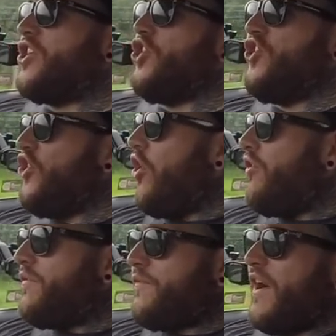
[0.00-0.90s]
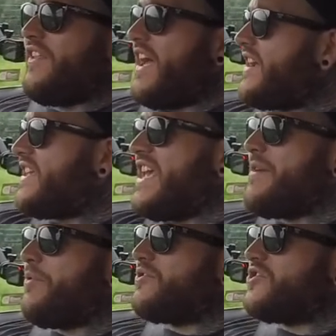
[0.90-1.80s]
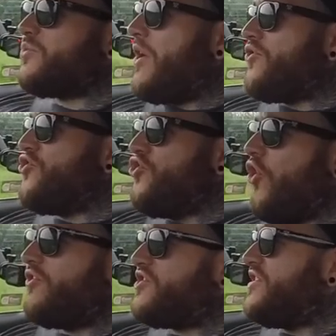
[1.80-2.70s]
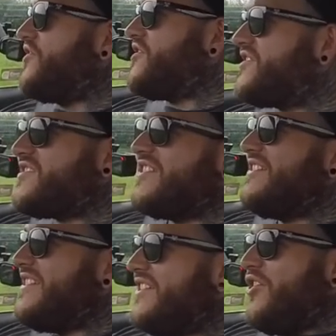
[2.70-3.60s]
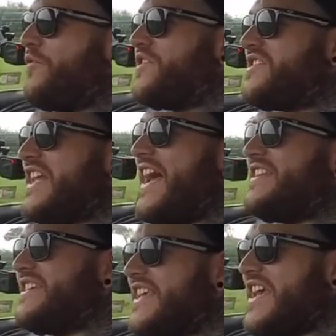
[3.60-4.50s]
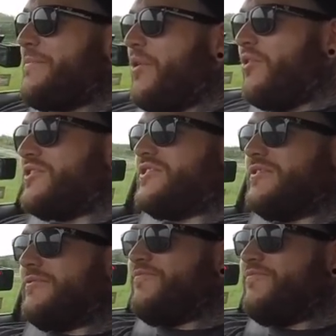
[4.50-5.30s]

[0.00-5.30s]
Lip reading: a lot of fun. That gearbox as well, the notchiness of the standard gearbox.